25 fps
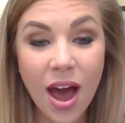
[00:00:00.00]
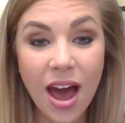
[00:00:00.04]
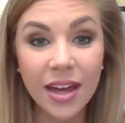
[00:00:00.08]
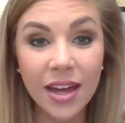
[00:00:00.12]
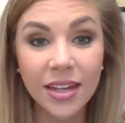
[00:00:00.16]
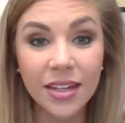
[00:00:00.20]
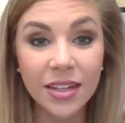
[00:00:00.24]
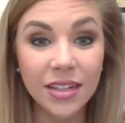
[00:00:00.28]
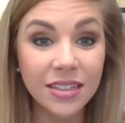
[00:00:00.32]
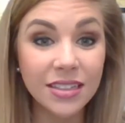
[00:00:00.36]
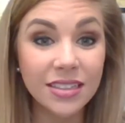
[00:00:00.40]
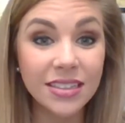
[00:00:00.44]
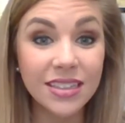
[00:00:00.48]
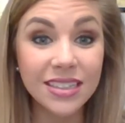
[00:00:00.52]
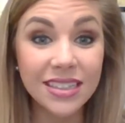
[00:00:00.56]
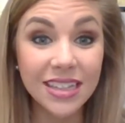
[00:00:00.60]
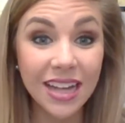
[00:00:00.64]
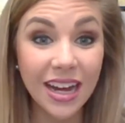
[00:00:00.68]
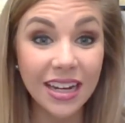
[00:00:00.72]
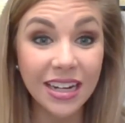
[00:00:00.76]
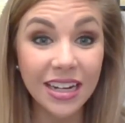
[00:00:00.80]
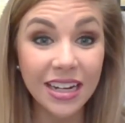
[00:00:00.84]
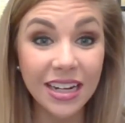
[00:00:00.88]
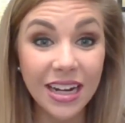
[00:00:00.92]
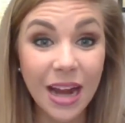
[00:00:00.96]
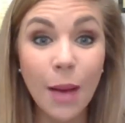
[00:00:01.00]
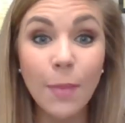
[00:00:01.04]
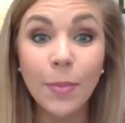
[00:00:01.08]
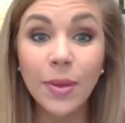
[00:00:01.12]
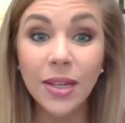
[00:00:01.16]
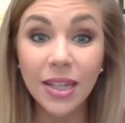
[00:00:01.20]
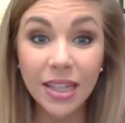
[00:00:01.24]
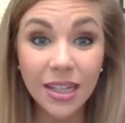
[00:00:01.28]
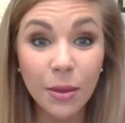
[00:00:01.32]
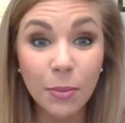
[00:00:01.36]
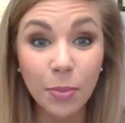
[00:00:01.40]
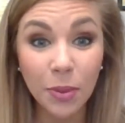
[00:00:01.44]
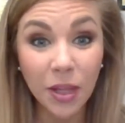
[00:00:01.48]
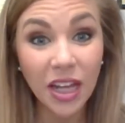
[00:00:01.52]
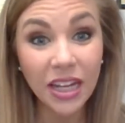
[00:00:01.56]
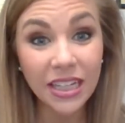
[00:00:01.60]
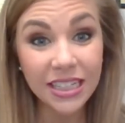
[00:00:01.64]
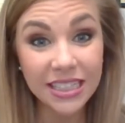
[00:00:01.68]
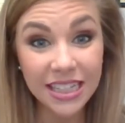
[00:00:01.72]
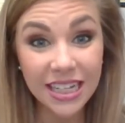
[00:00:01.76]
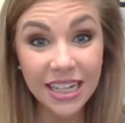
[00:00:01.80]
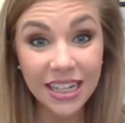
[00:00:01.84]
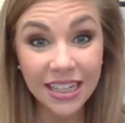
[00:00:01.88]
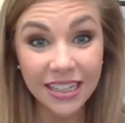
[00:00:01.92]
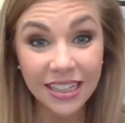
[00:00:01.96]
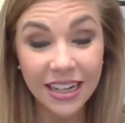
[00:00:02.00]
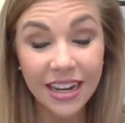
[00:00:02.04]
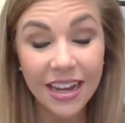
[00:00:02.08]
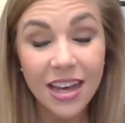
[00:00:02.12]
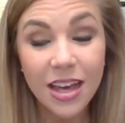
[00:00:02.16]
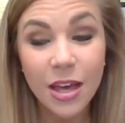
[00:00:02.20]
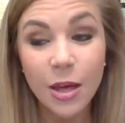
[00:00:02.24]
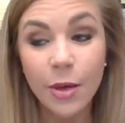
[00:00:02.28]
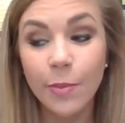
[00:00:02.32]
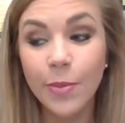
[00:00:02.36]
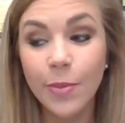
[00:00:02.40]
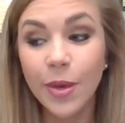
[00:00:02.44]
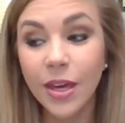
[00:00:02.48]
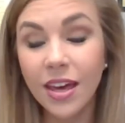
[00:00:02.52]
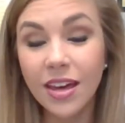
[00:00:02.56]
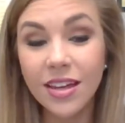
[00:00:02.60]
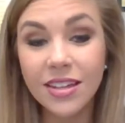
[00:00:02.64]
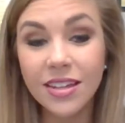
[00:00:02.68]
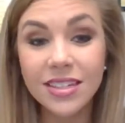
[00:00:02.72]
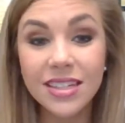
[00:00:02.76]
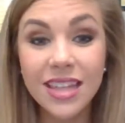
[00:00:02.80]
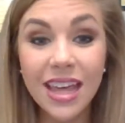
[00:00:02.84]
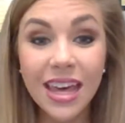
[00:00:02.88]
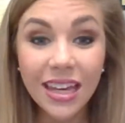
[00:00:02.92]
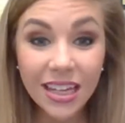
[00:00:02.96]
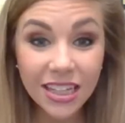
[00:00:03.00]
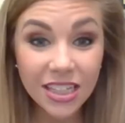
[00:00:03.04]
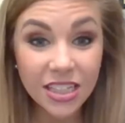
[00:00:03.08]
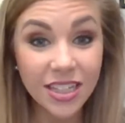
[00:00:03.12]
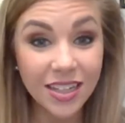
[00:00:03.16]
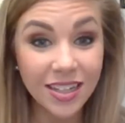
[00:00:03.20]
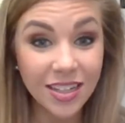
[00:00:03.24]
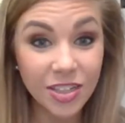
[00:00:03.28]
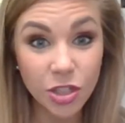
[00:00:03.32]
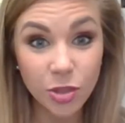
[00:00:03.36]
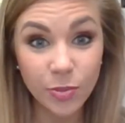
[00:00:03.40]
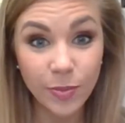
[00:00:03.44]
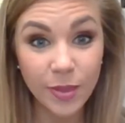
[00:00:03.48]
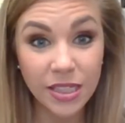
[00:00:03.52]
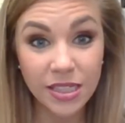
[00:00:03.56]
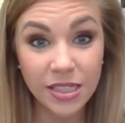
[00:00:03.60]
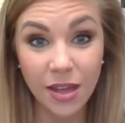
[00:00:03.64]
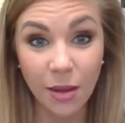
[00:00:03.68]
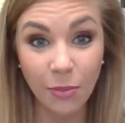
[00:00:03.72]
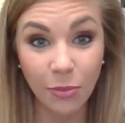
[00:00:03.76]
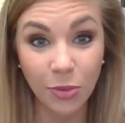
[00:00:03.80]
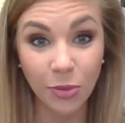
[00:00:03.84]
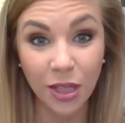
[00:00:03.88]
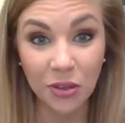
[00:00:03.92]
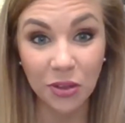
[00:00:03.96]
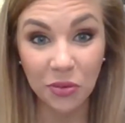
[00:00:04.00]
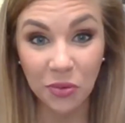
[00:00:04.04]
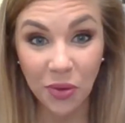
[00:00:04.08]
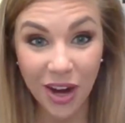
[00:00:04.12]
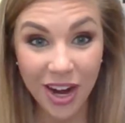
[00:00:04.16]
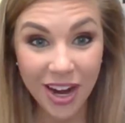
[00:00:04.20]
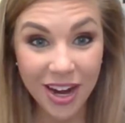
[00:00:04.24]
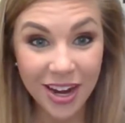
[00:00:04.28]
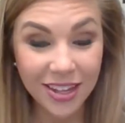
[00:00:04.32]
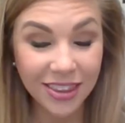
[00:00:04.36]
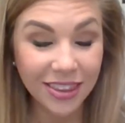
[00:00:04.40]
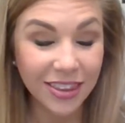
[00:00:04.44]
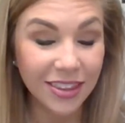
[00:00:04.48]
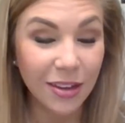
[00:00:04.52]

I decided I'm going to get plugged in because they can teach me something, right?